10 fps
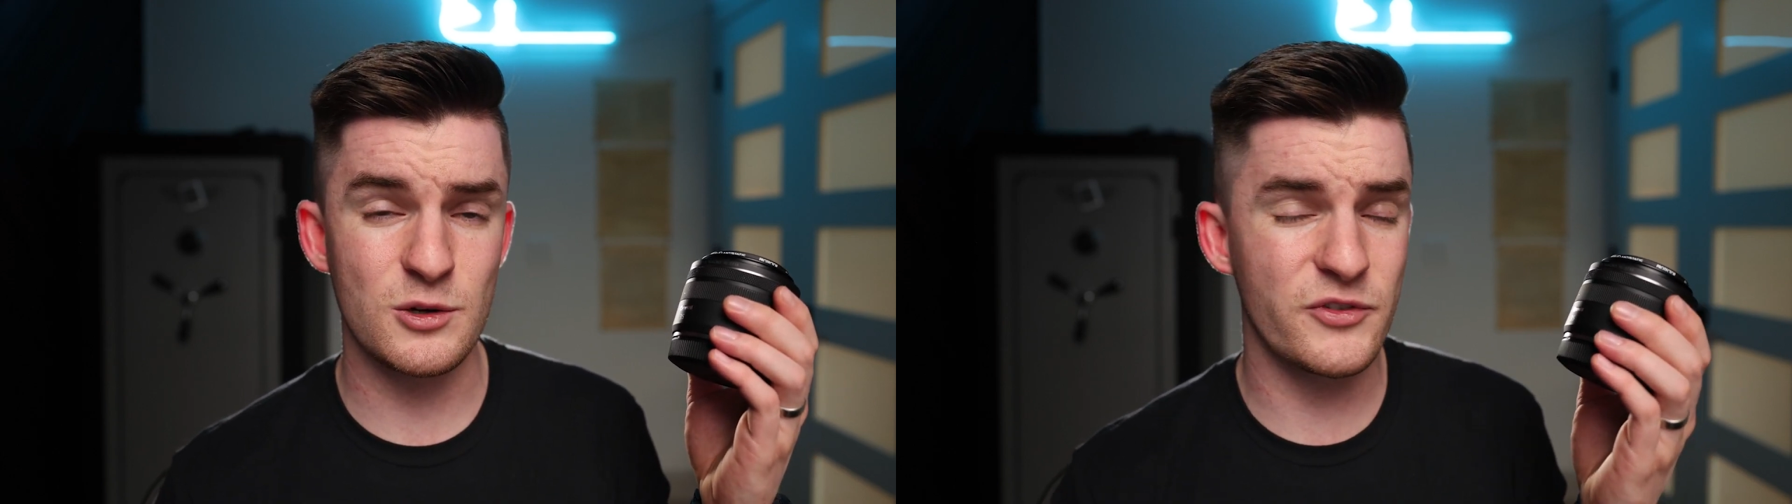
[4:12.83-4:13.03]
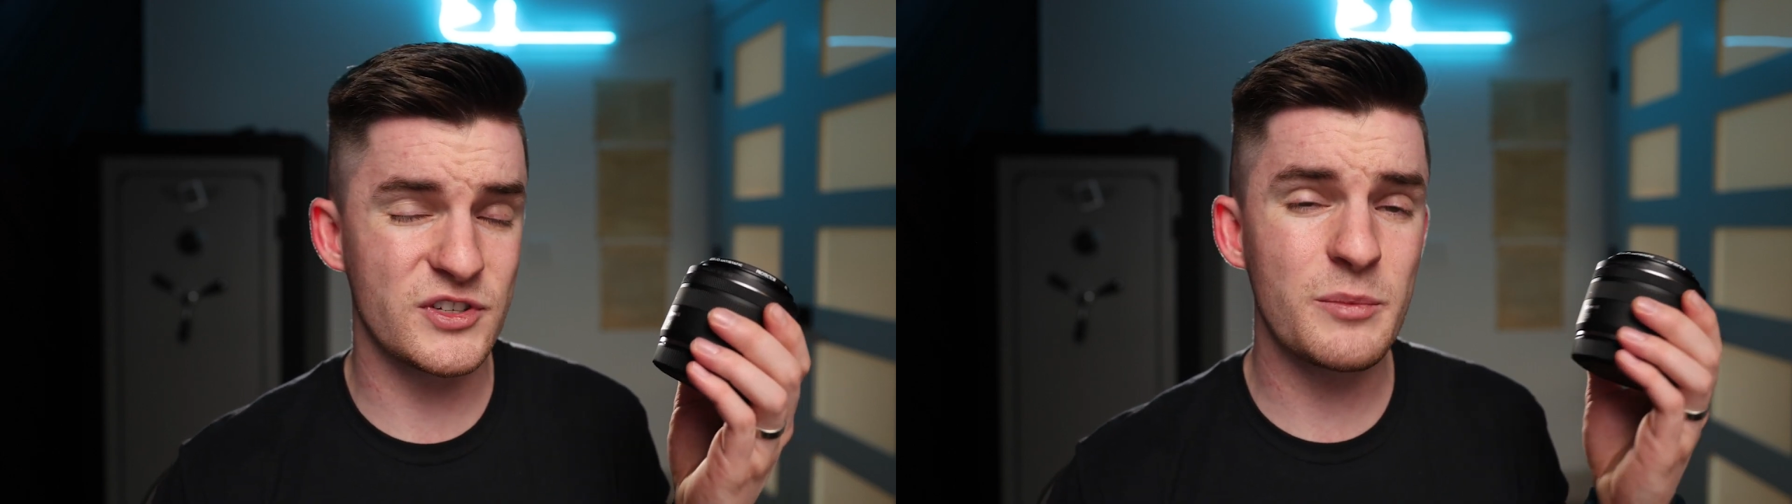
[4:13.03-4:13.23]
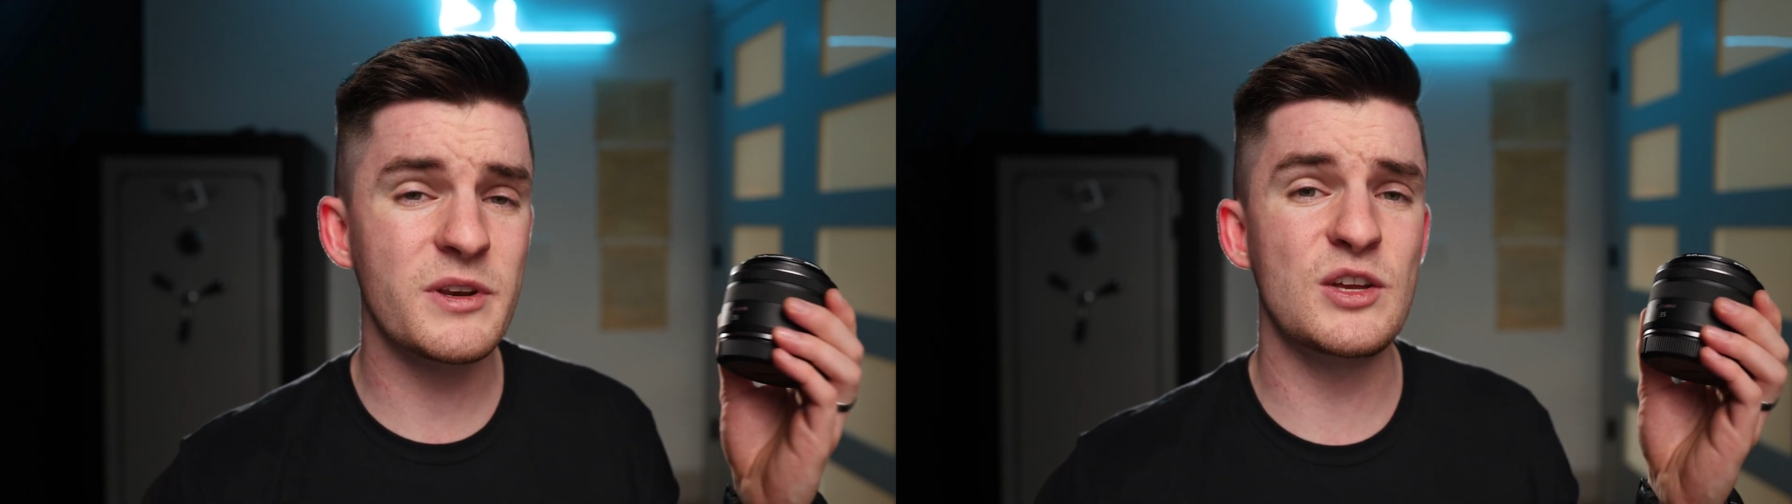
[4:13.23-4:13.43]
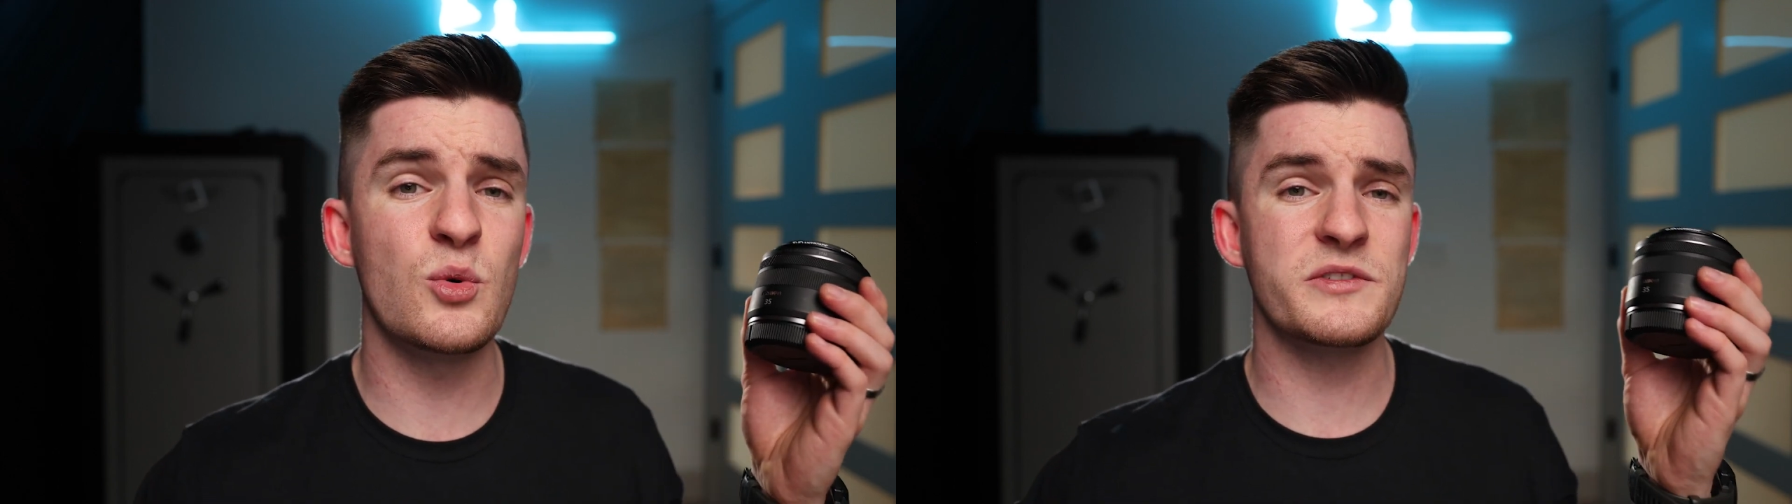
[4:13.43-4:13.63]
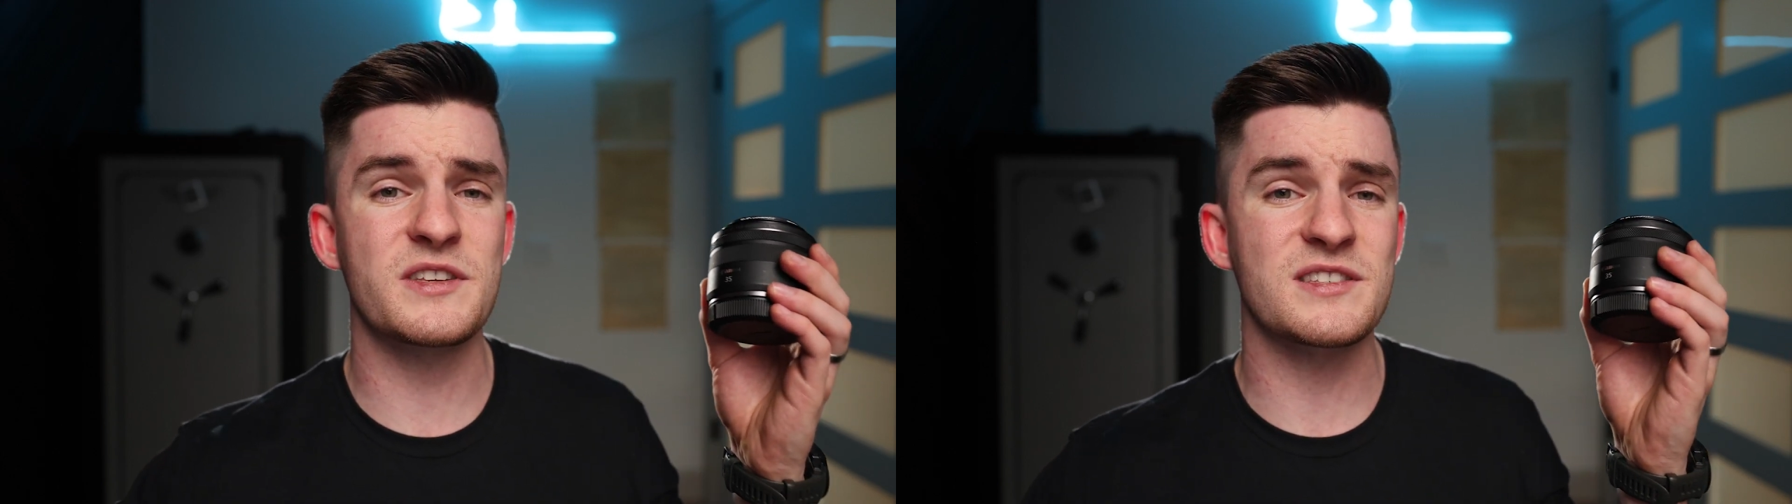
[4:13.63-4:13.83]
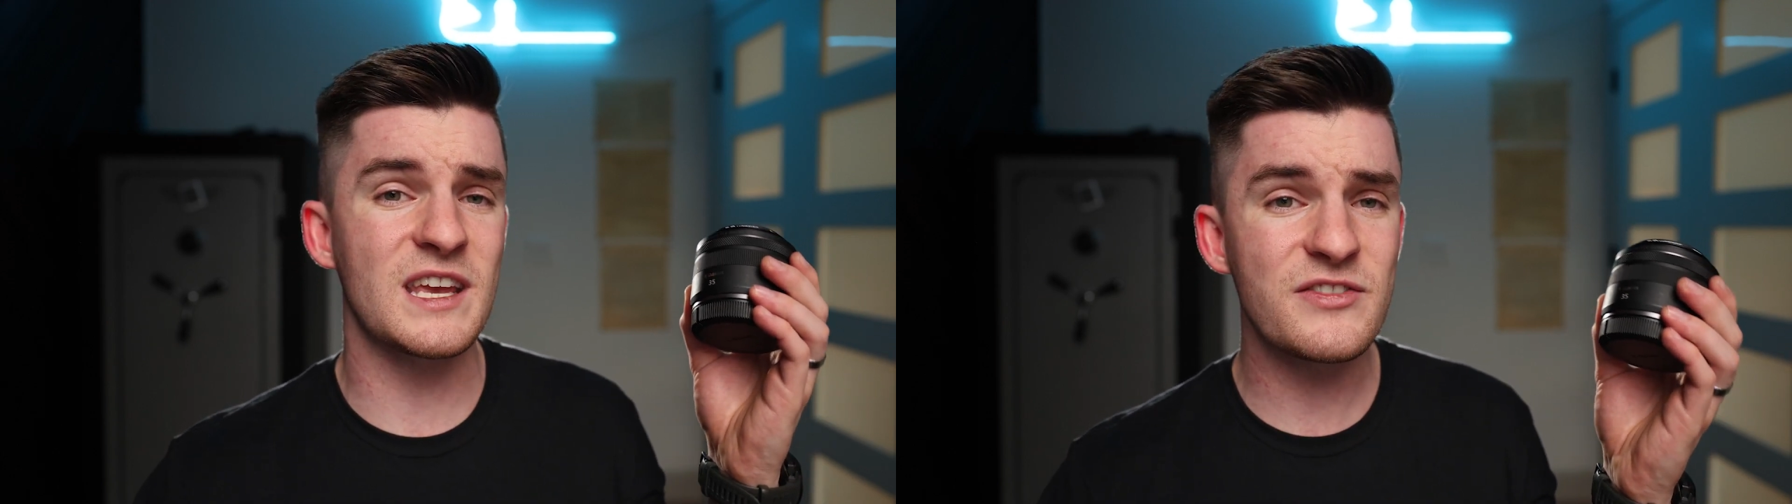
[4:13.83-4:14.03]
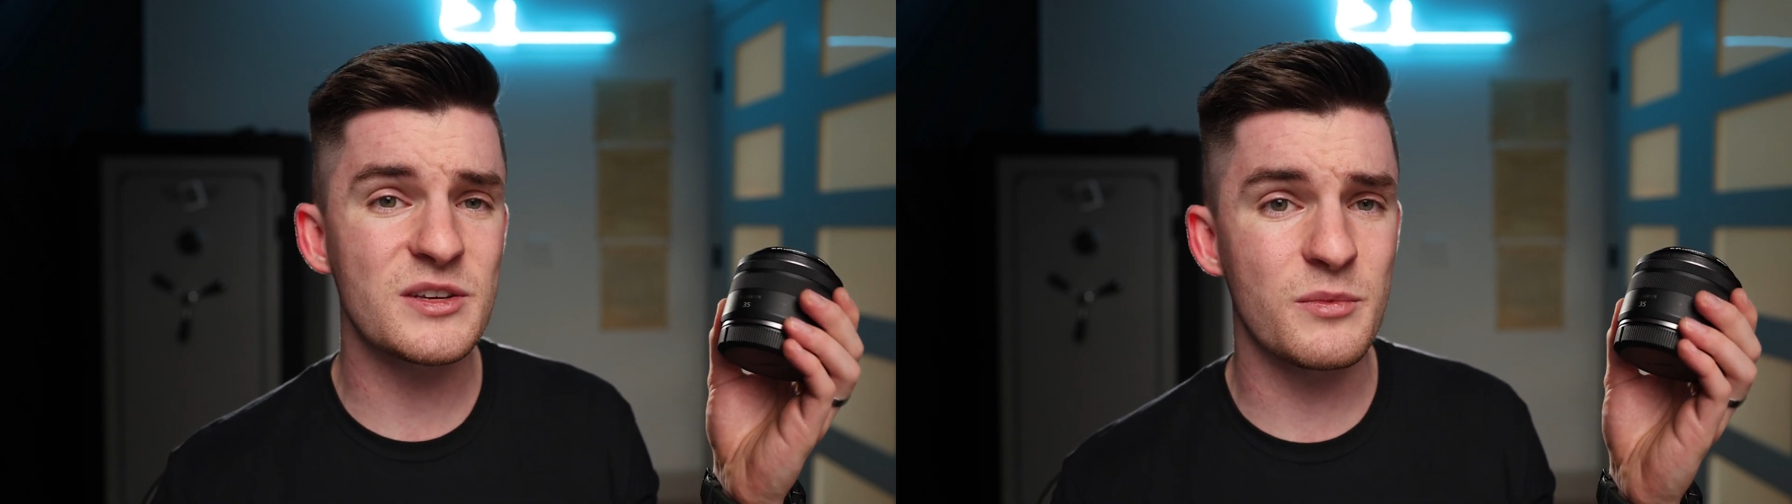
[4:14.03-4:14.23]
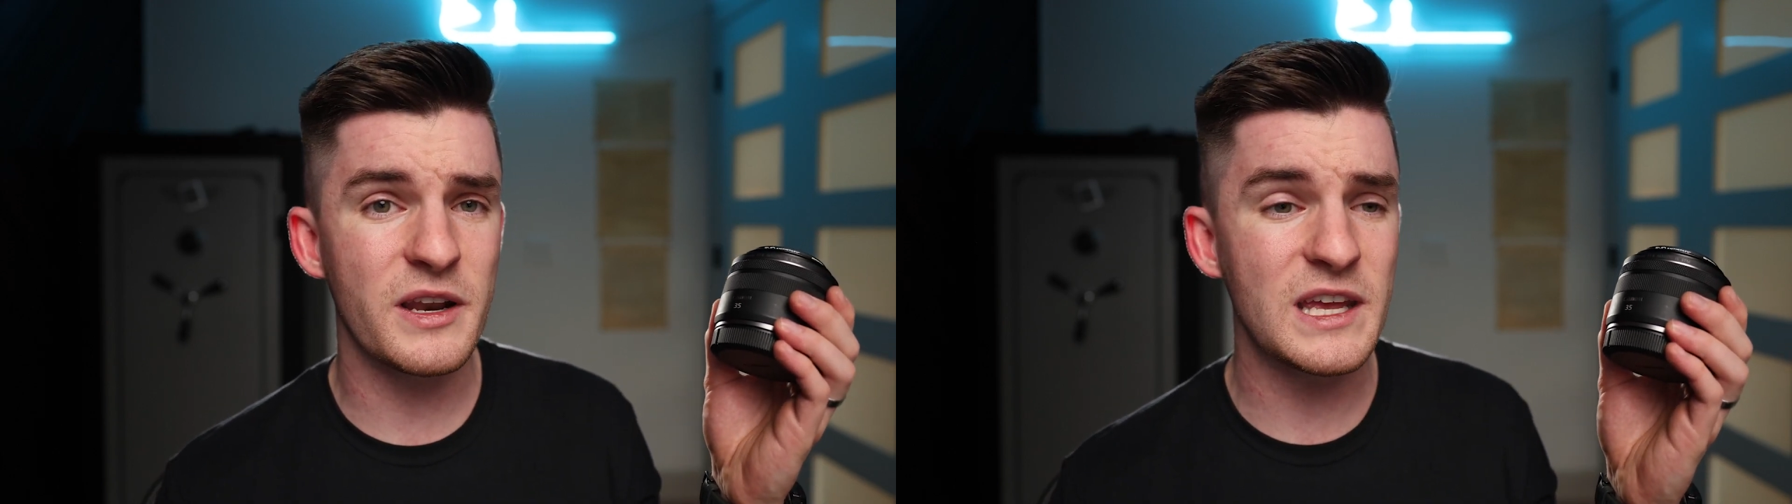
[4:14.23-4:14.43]
So if you're somebody who wants to save
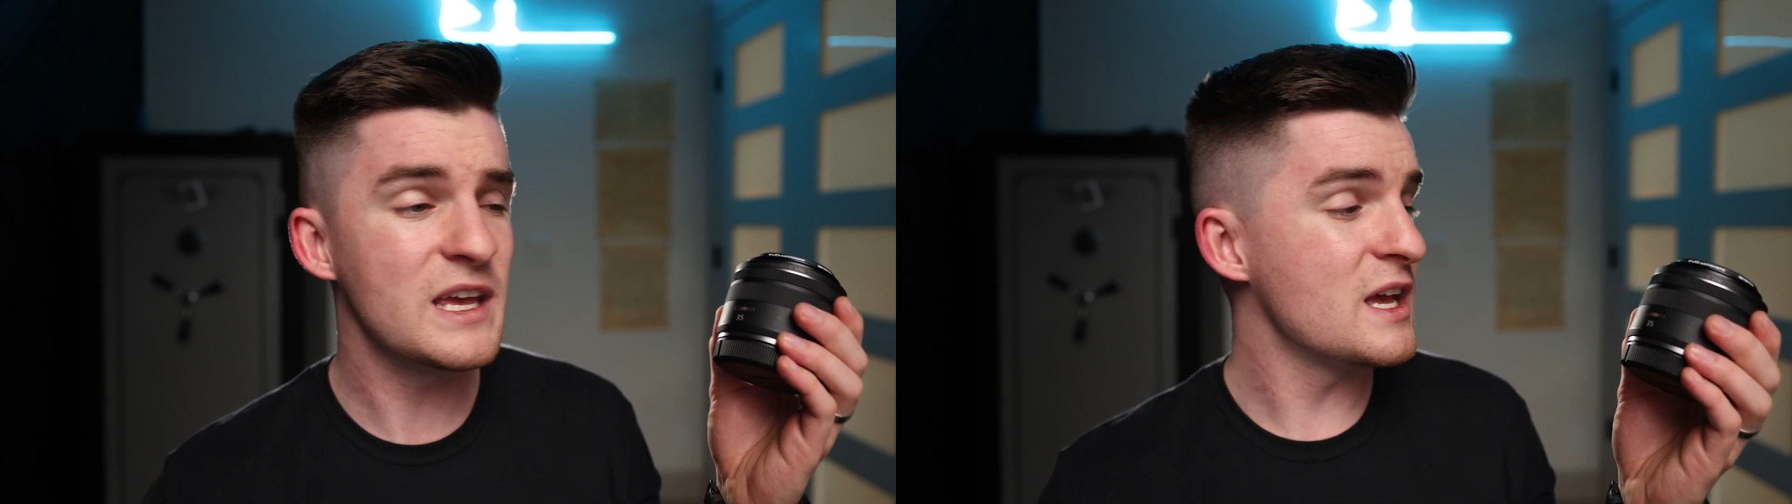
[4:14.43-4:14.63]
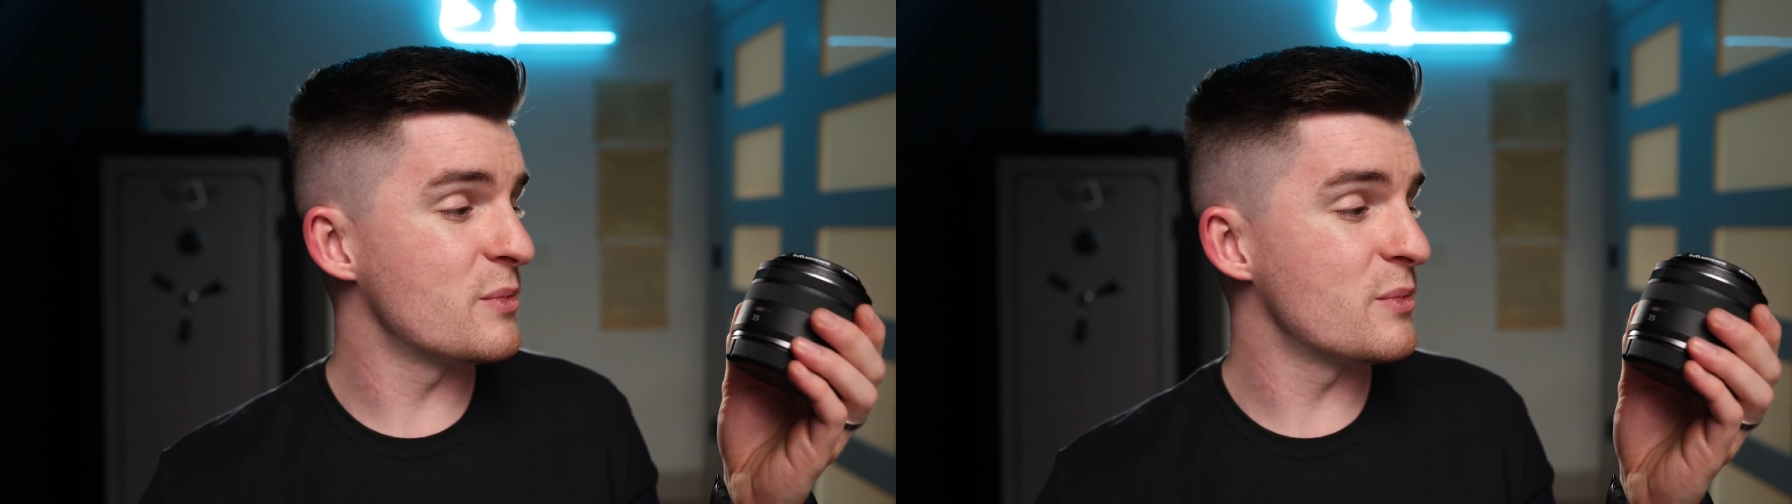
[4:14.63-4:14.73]
some money